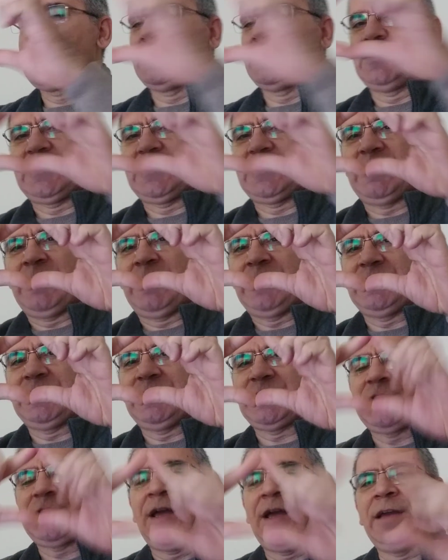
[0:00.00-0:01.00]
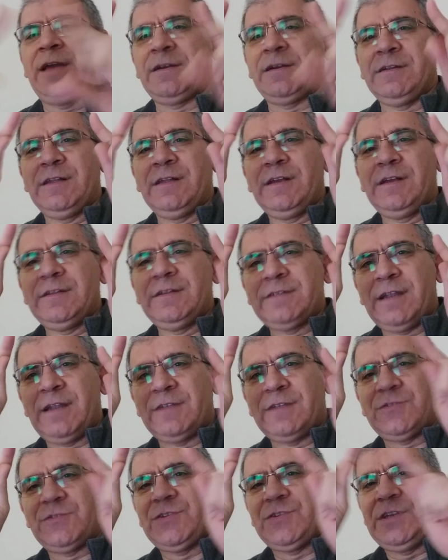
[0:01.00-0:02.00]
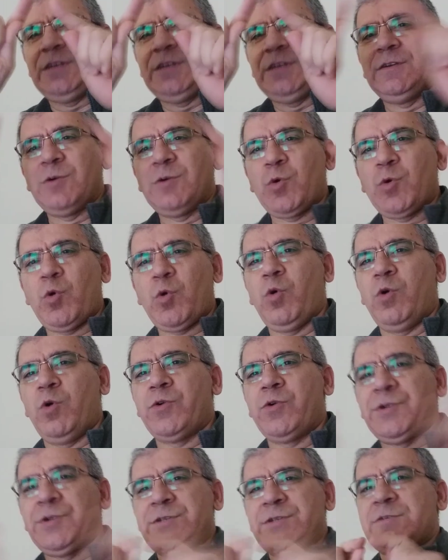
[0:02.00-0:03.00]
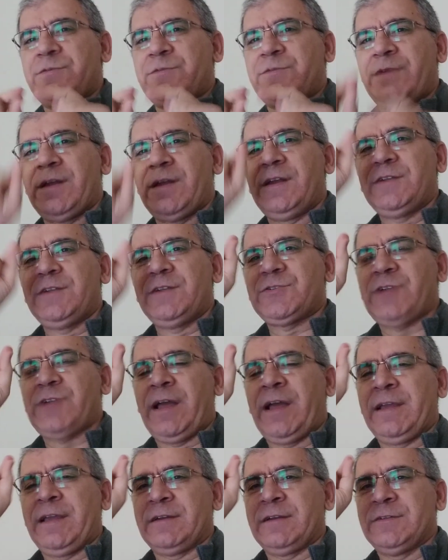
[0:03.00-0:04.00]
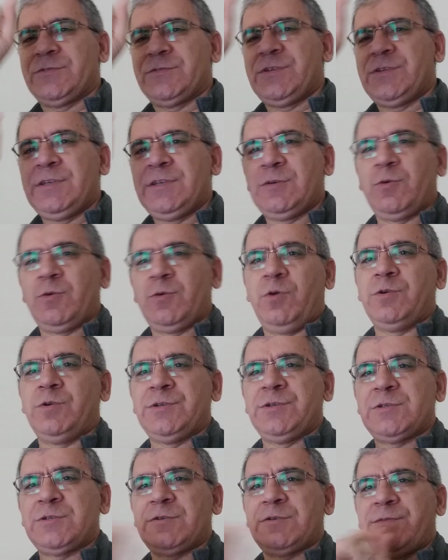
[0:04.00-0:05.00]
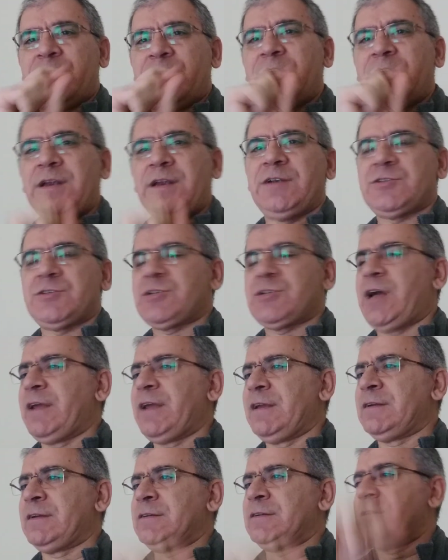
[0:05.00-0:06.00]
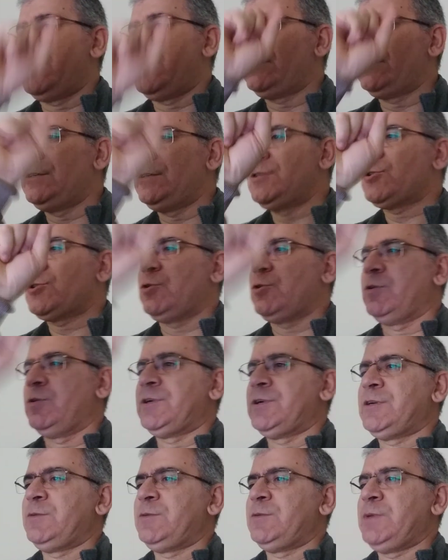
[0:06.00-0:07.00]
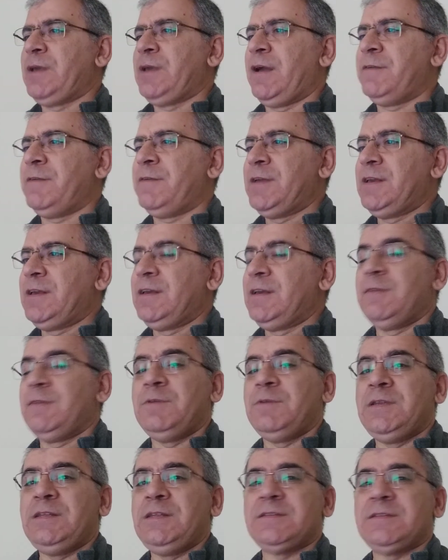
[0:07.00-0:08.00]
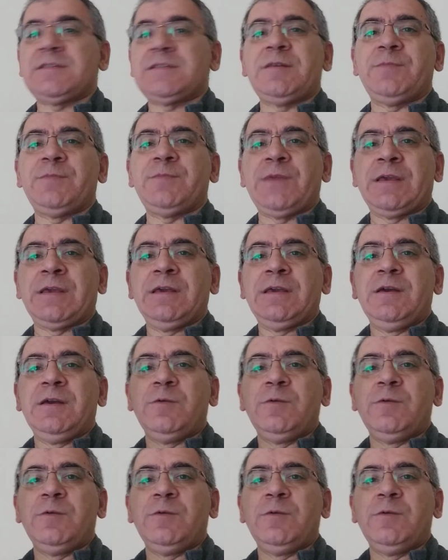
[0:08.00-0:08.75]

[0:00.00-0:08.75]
you. Semantic triangle. There are 3 corners of a triangle. 3 corners of a triangle. And each corner we need something.